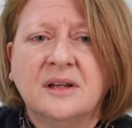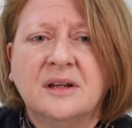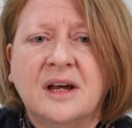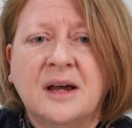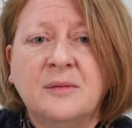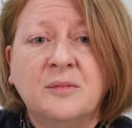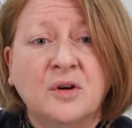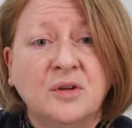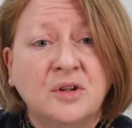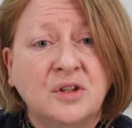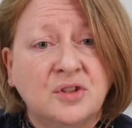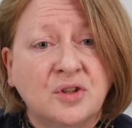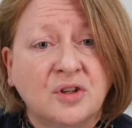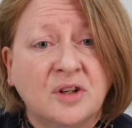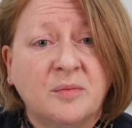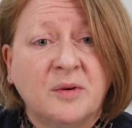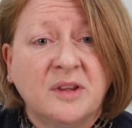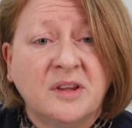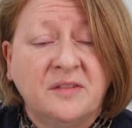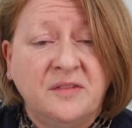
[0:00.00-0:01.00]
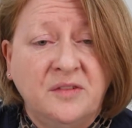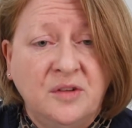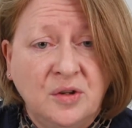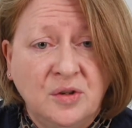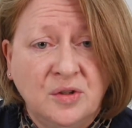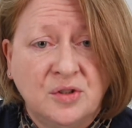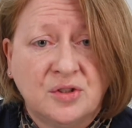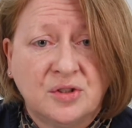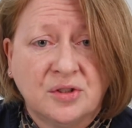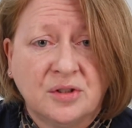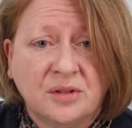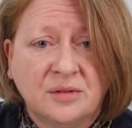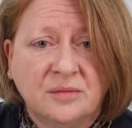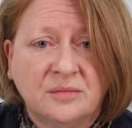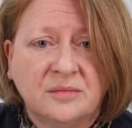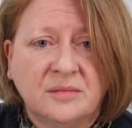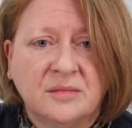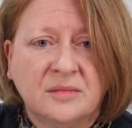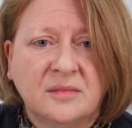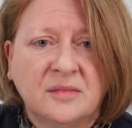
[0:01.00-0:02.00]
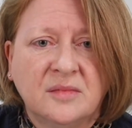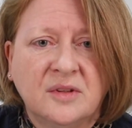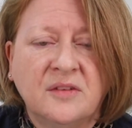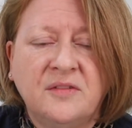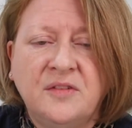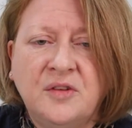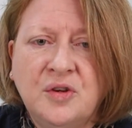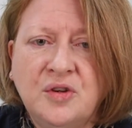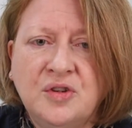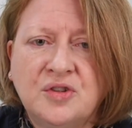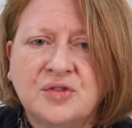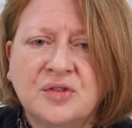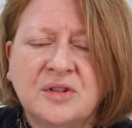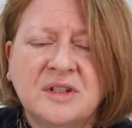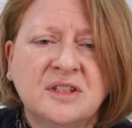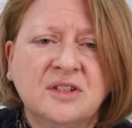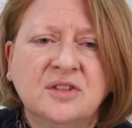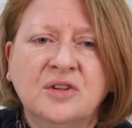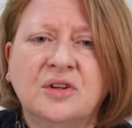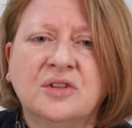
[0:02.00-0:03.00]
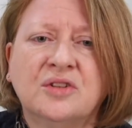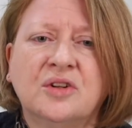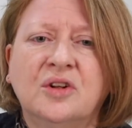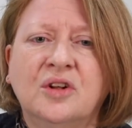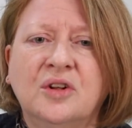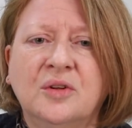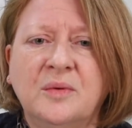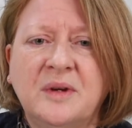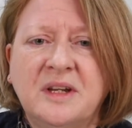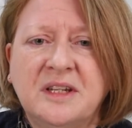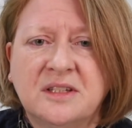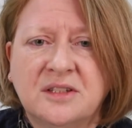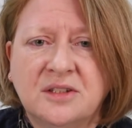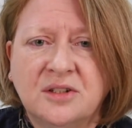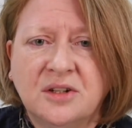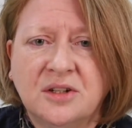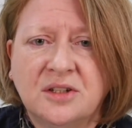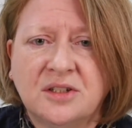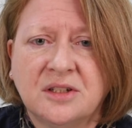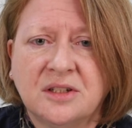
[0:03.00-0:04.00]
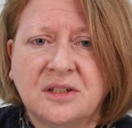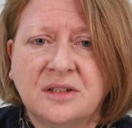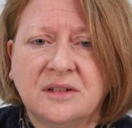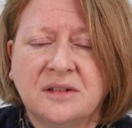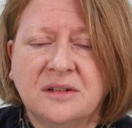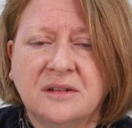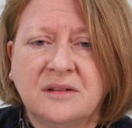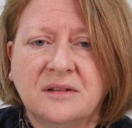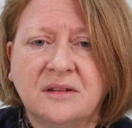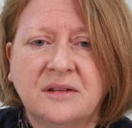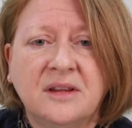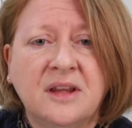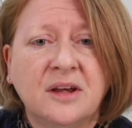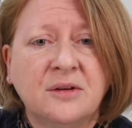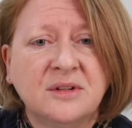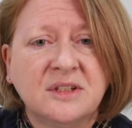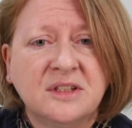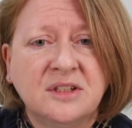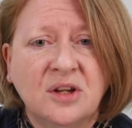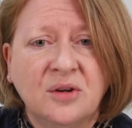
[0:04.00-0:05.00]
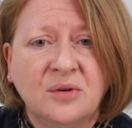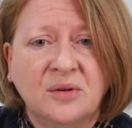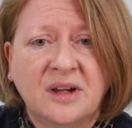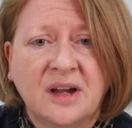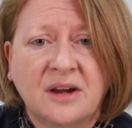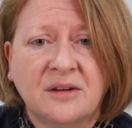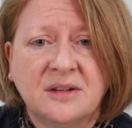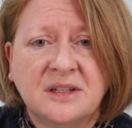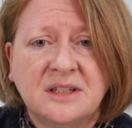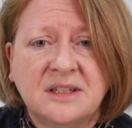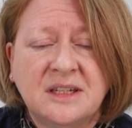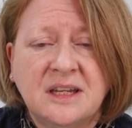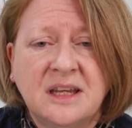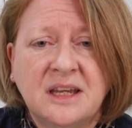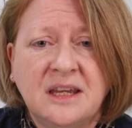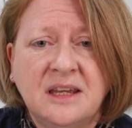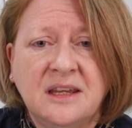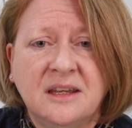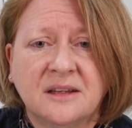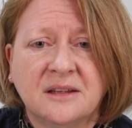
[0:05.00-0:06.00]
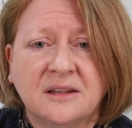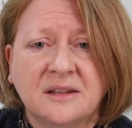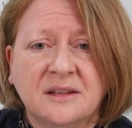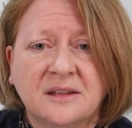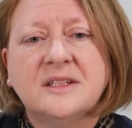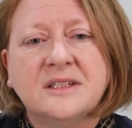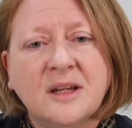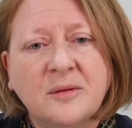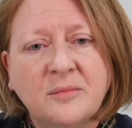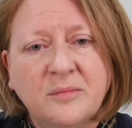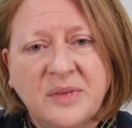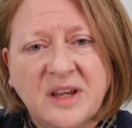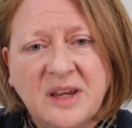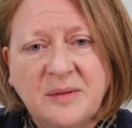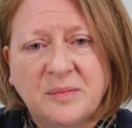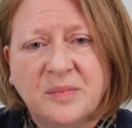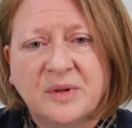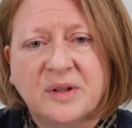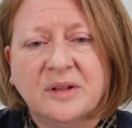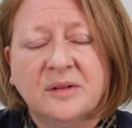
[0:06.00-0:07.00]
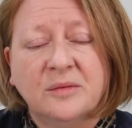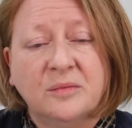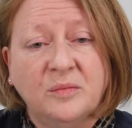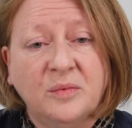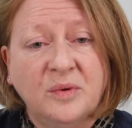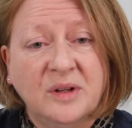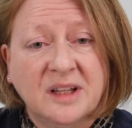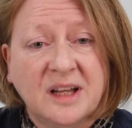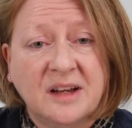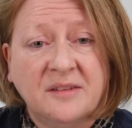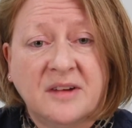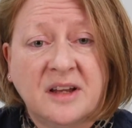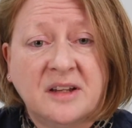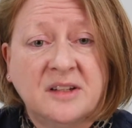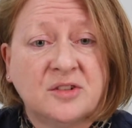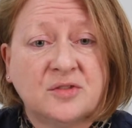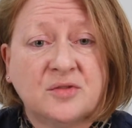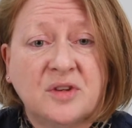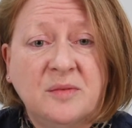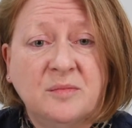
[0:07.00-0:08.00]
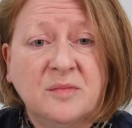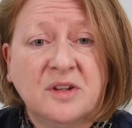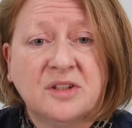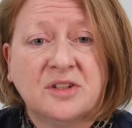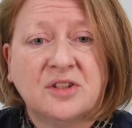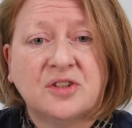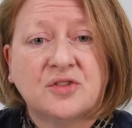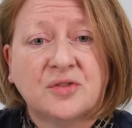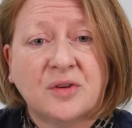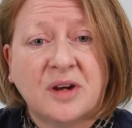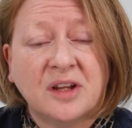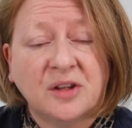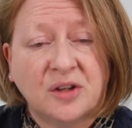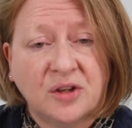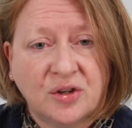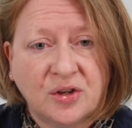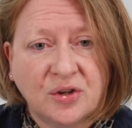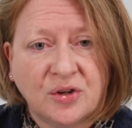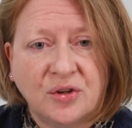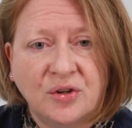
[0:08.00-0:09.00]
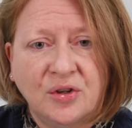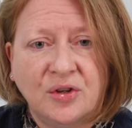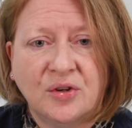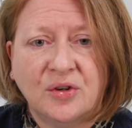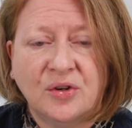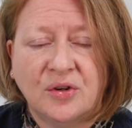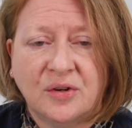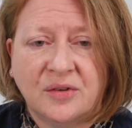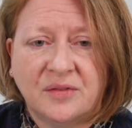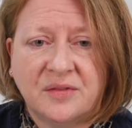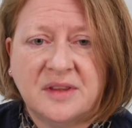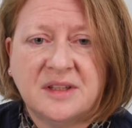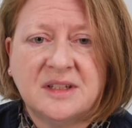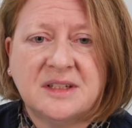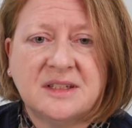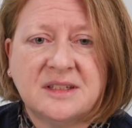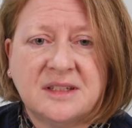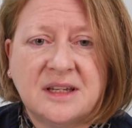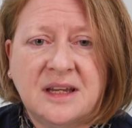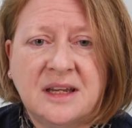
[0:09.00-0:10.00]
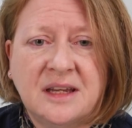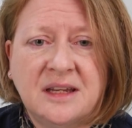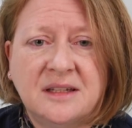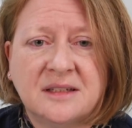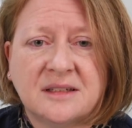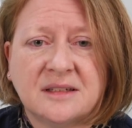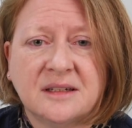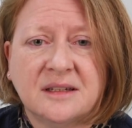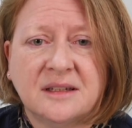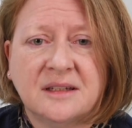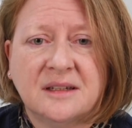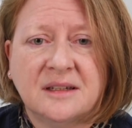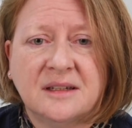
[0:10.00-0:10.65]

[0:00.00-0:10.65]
I'm going to talk about the future. The future is not always certain. There is no guarantee. Some people will have had treatment to try and cure you of the disease.